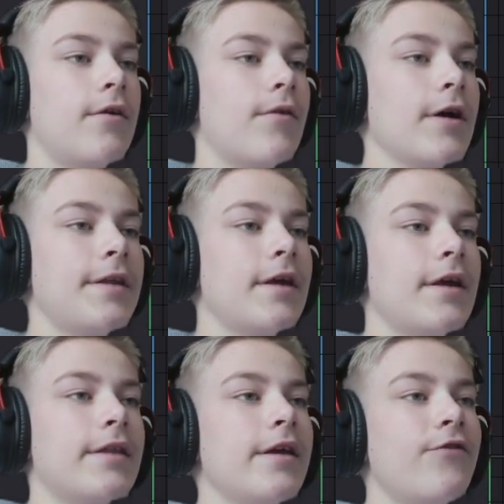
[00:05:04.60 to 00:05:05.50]
Right here,
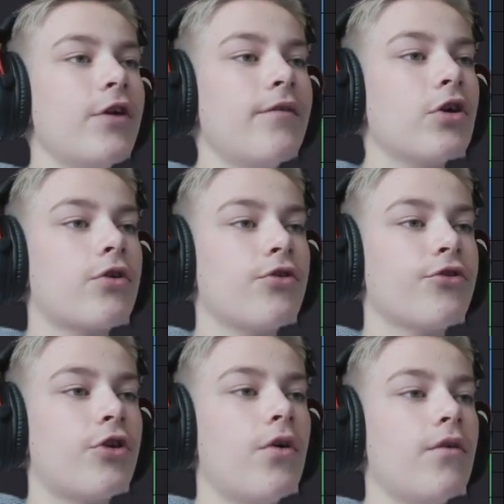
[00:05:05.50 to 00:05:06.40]
and if you have your
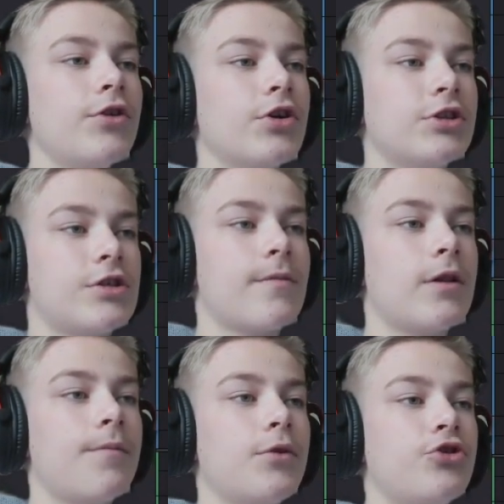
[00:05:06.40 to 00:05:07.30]
cursor over the adjustment
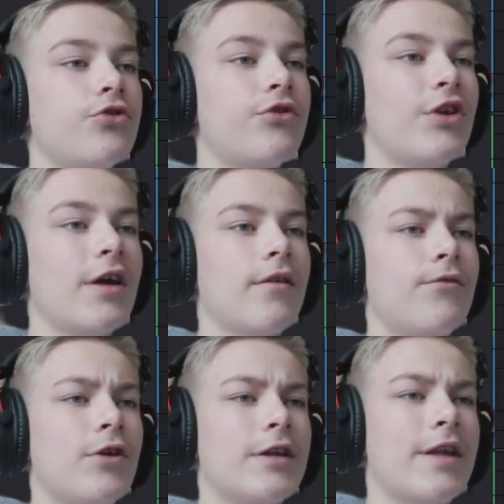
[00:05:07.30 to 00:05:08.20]
clip, you should see a
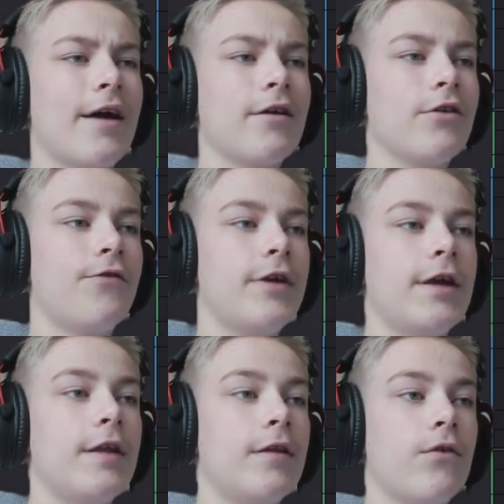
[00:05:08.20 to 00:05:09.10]
rectangular
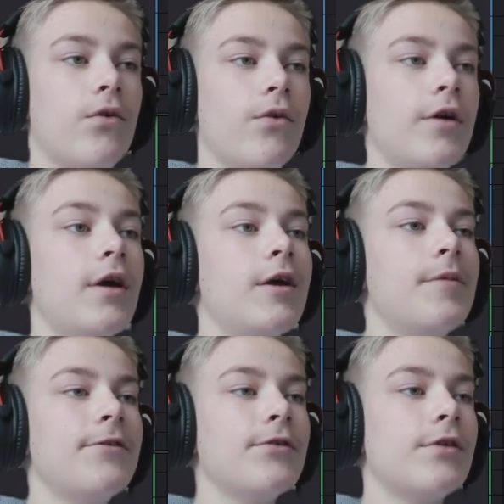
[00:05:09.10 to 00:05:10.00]
thingy in the corner.
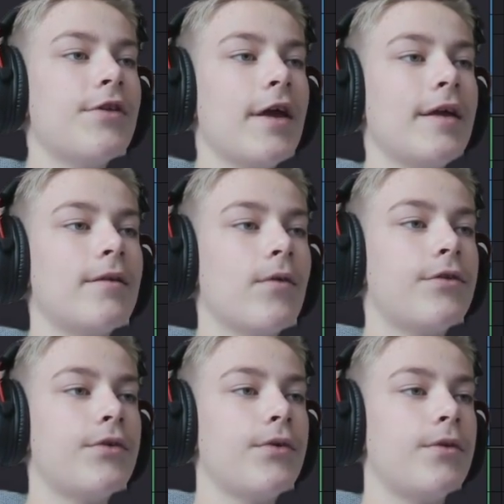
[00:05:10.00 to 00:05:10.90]
Basically, take the
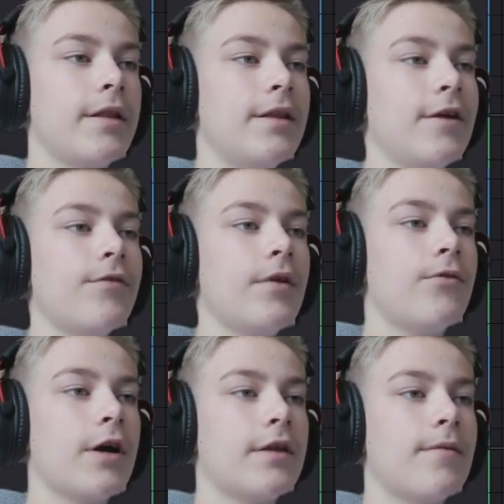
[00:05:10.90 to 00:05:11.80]
one to the left and
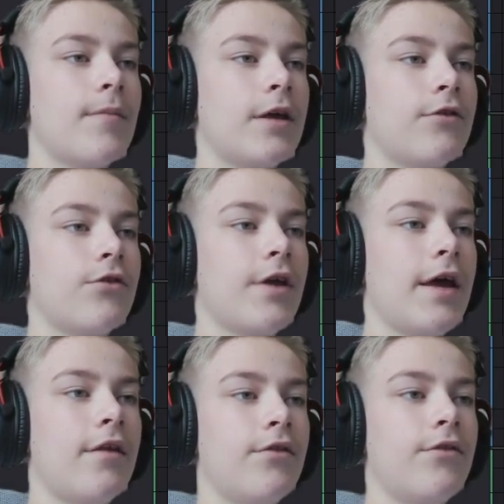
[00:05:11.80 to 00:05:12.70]
drag it and make it to the
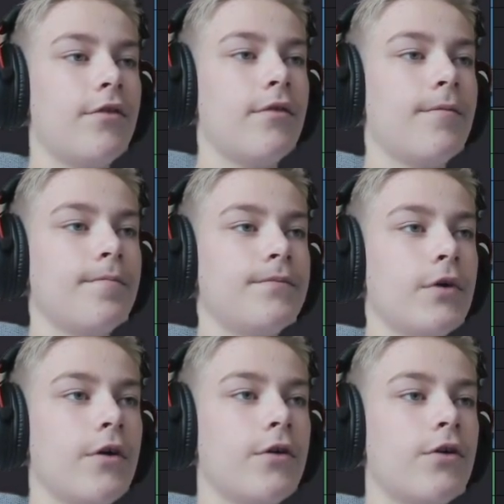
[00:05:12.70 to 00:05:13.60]
end
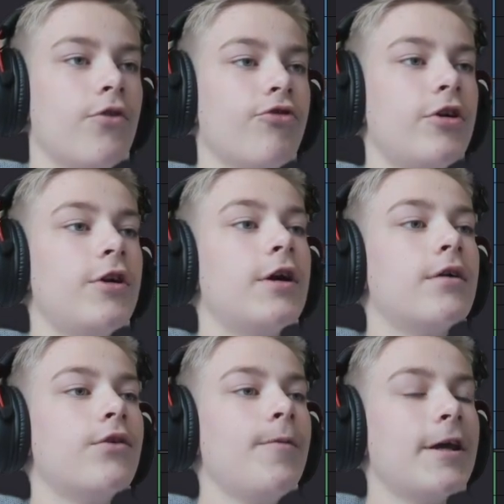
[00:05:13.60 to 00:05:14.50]
right cursor.
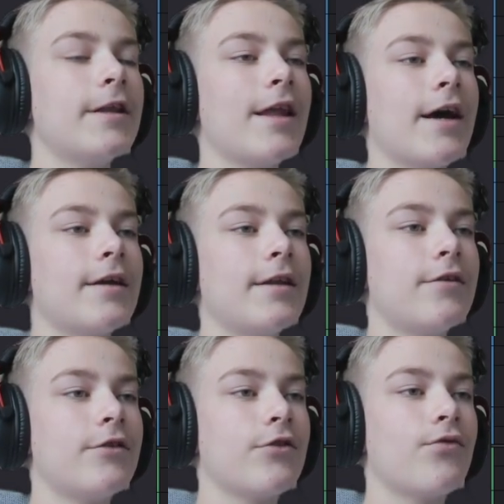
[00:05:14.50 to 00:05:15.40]
To make it
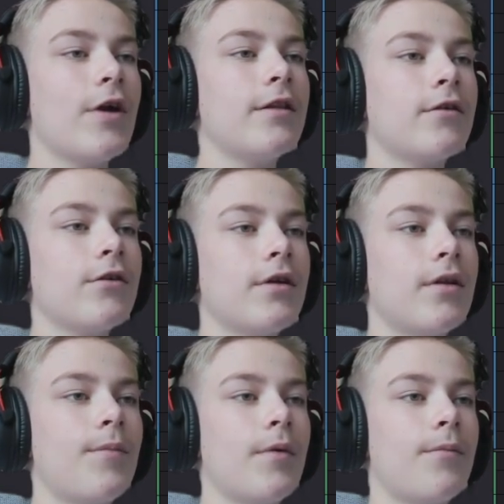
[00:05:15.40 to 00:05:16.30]
Let's just right click on the
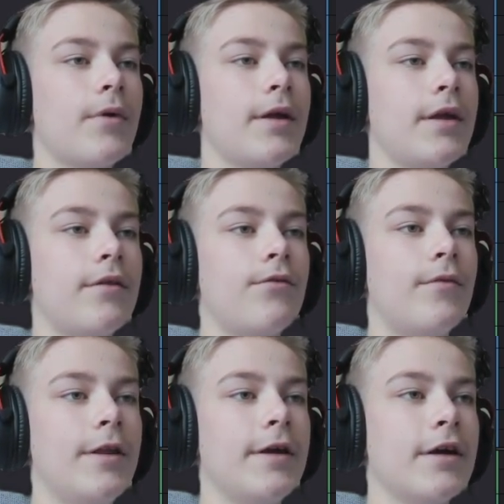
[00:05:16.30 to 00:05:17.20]
clip and make it
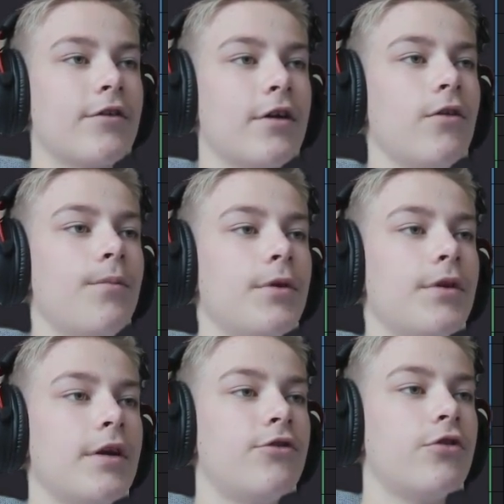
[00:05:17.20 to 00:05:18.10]
random color bit
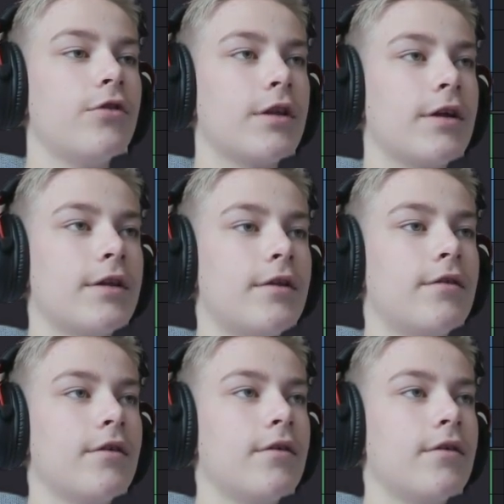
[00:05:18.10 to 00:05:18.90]
and it should look like this.